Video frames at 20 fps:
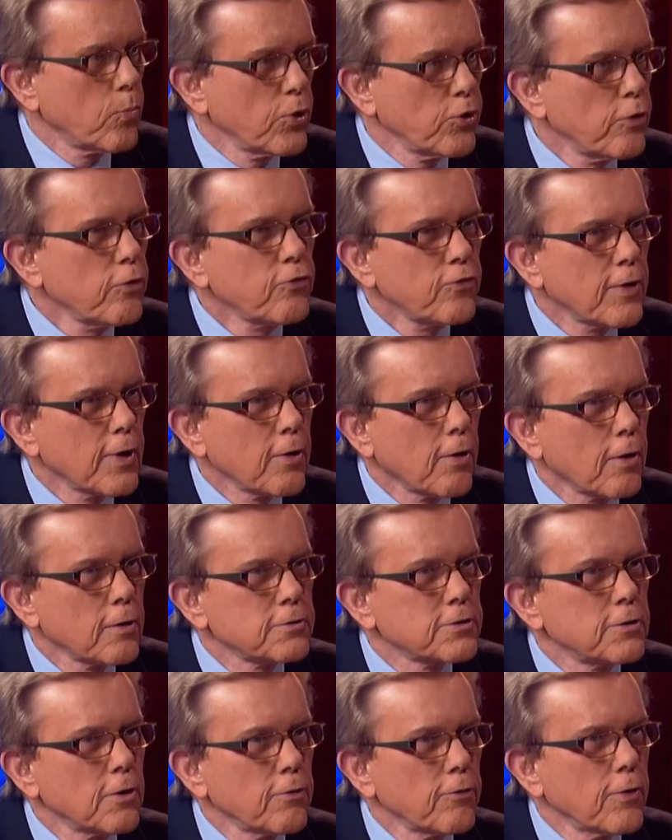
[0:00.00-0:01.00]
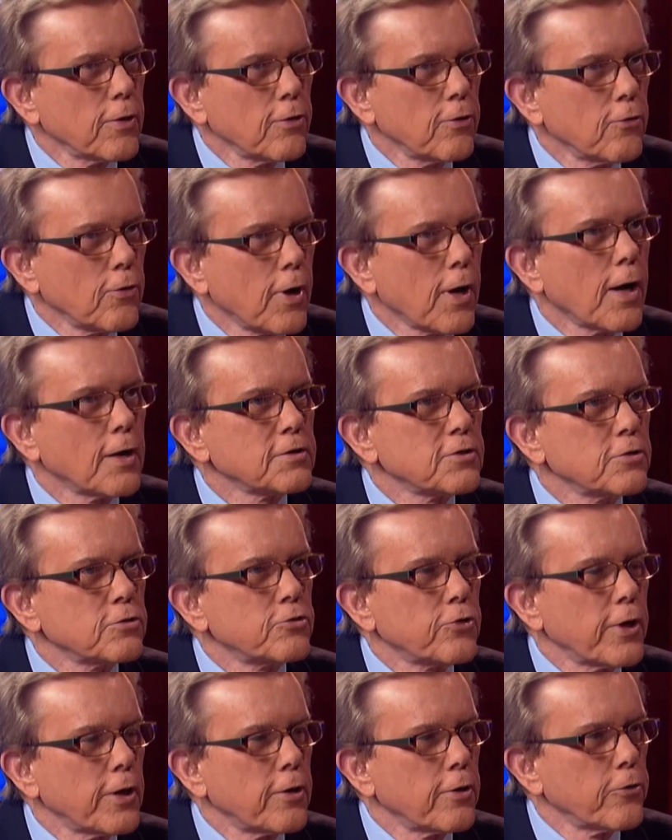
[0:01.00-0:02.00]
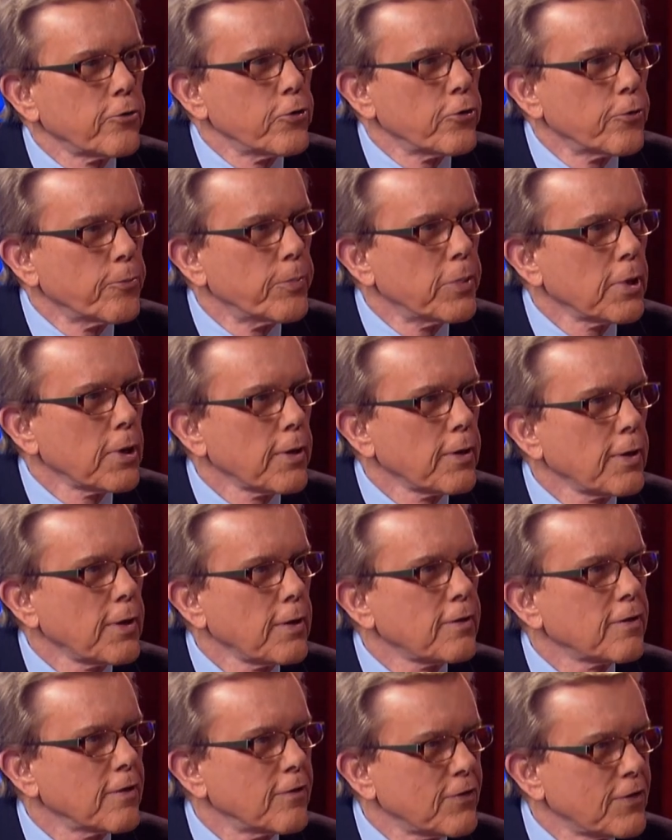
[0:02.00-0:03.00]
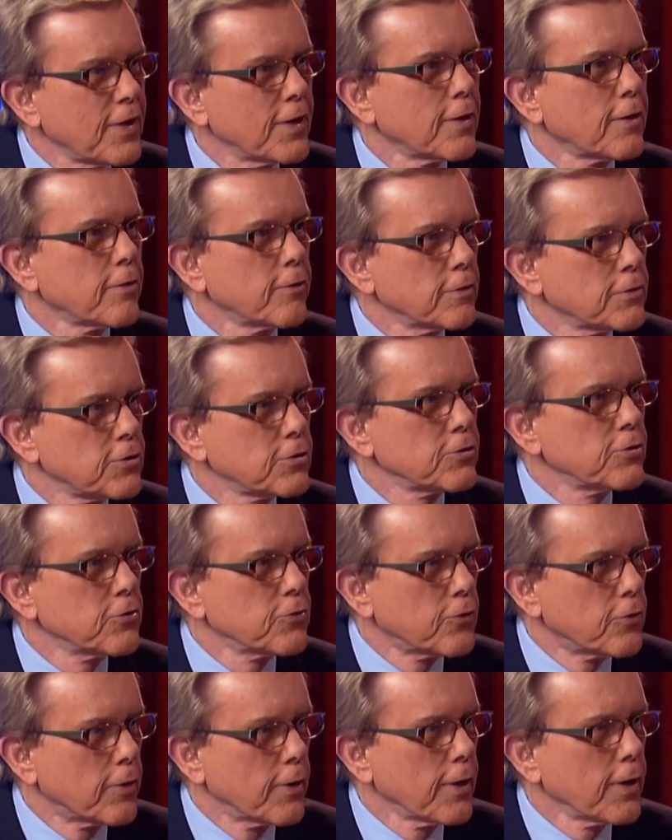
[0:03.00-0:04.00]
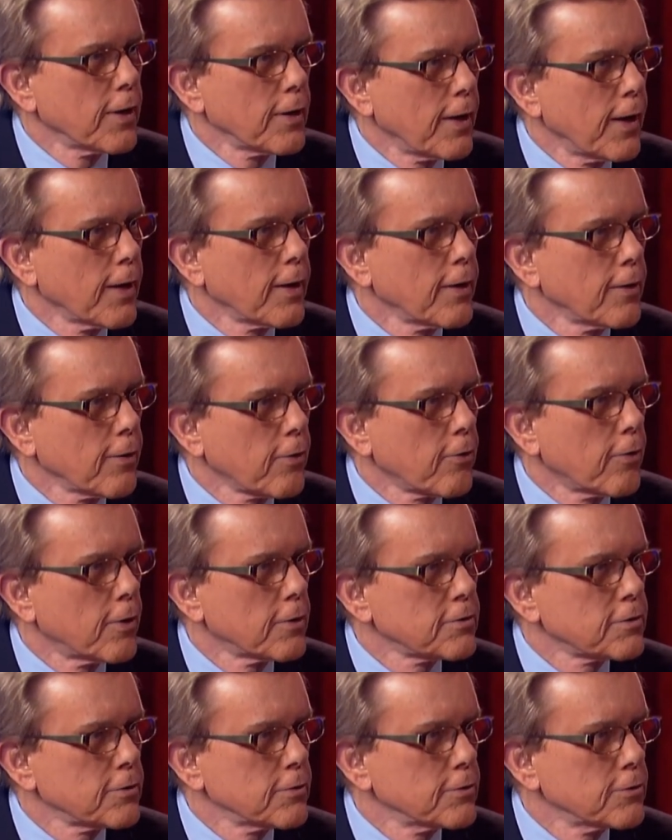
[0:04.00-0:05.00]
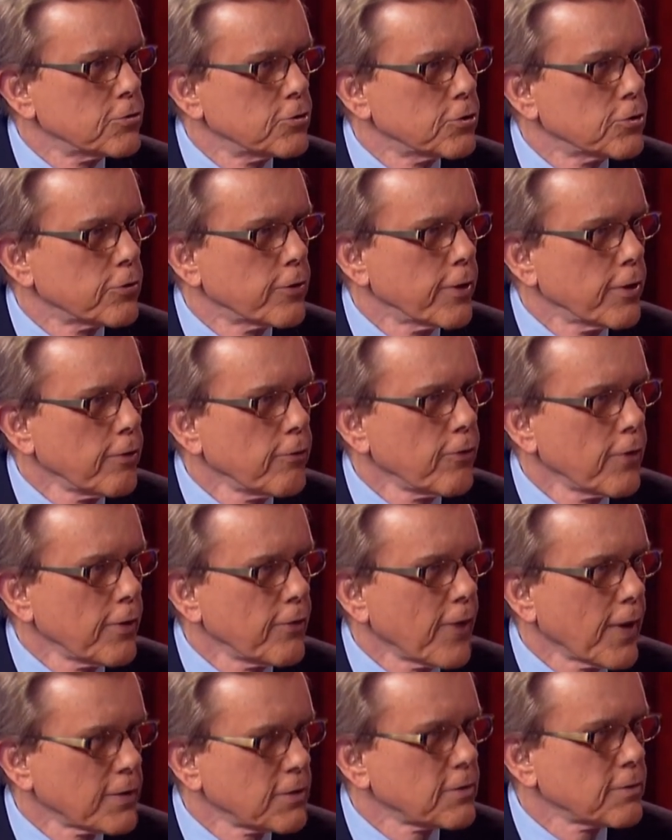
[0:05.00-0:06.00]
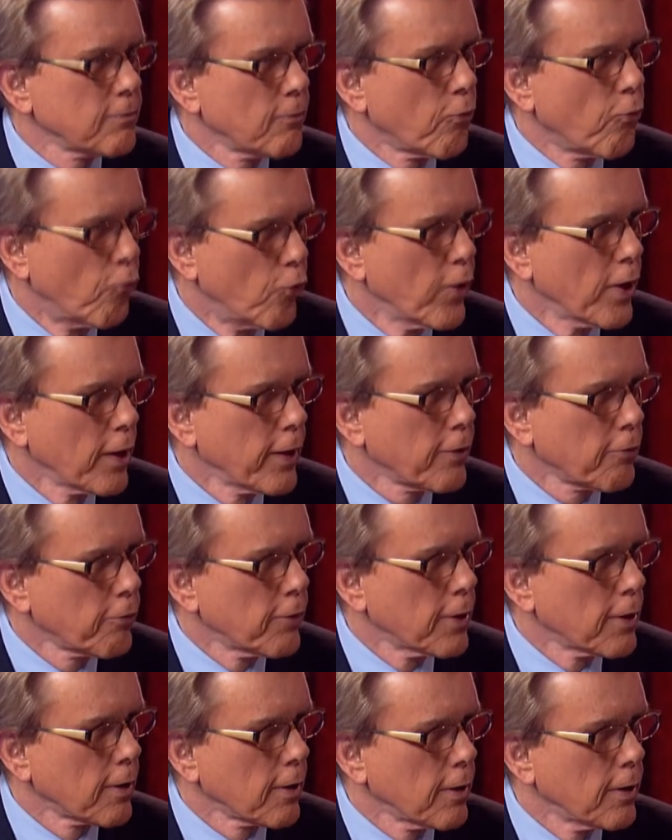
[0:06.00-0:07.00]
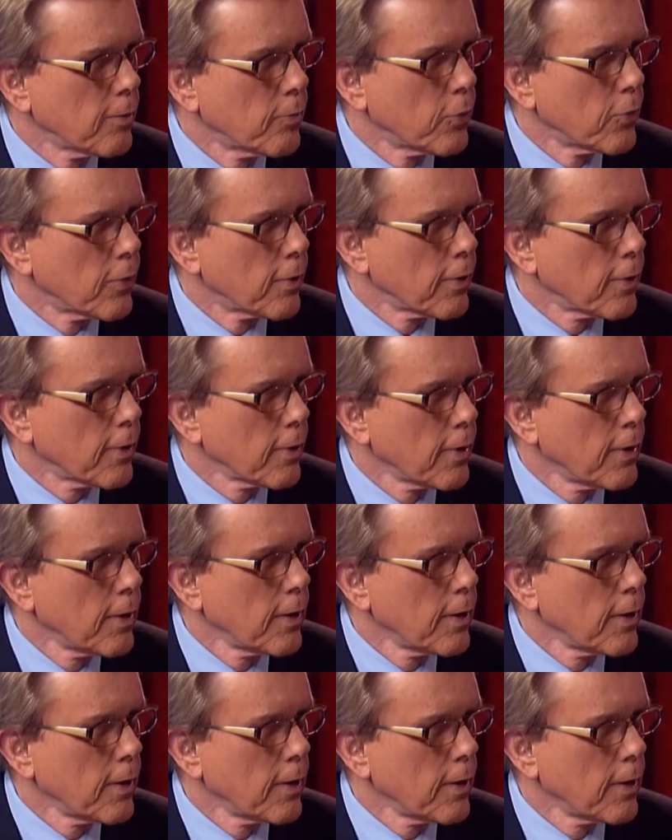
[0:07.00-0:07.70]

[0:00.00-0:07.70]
But you said also that you concentrate on your ability to tell the story and get it across to the jury. You think that's really critically important.